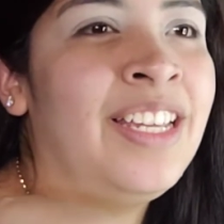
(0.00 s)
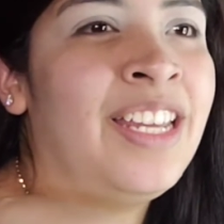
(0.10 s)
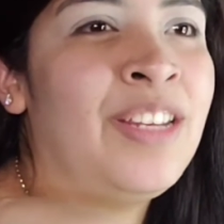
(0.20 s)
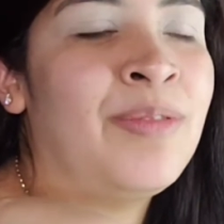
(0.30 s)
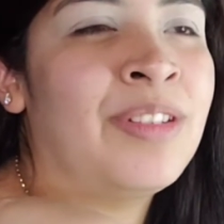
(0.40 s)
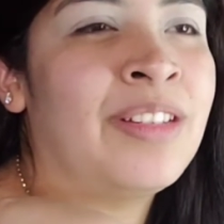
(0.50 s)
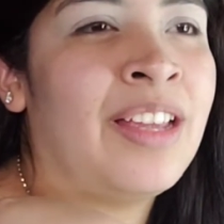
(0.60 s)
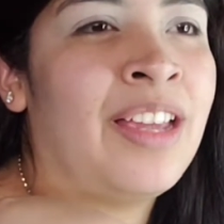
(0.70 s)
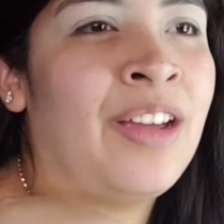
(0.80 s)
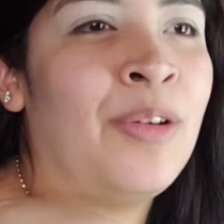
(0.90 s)
And he was
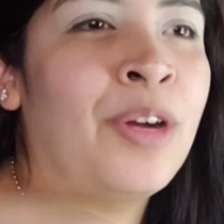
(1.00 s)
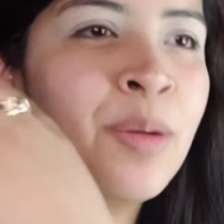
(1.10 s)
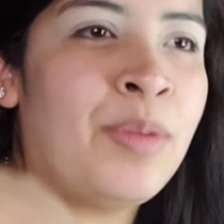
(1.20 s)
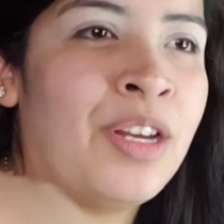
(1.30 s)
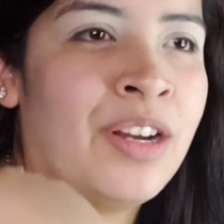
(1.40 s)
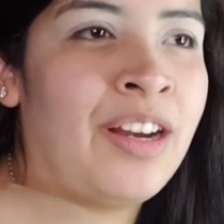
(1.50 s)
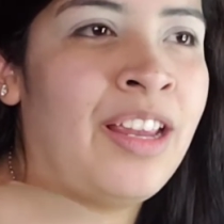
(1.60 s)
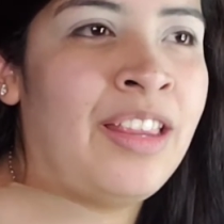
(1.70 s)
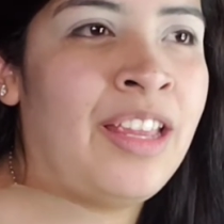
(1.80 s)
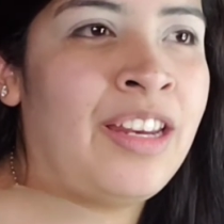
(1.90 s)
like, "Oh, come here."
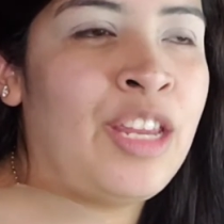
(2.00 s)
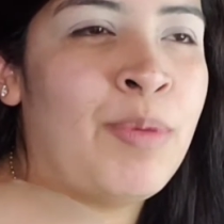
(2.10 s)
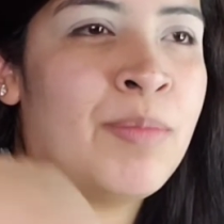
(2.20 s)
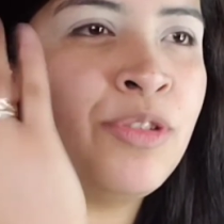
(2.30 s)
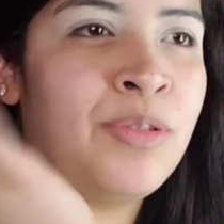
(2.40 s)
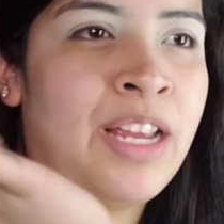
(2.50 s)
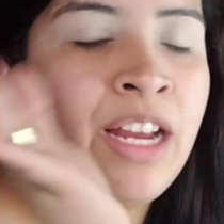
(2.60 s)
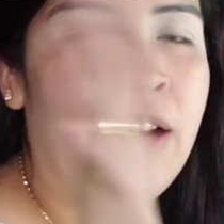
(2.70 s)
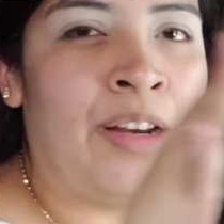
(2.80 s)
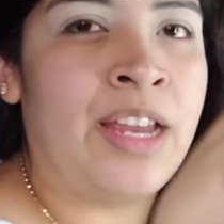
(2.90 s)
And then he brought me to like
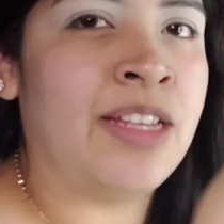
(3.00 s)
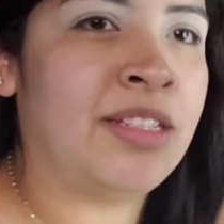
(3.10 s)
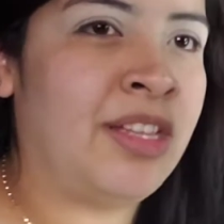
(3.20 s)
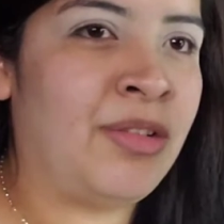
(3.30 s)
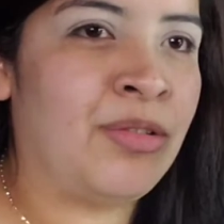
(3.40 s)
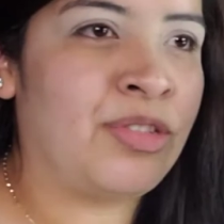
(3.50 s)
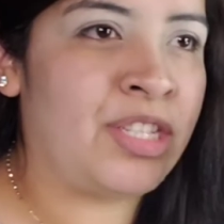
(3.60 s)
a nice little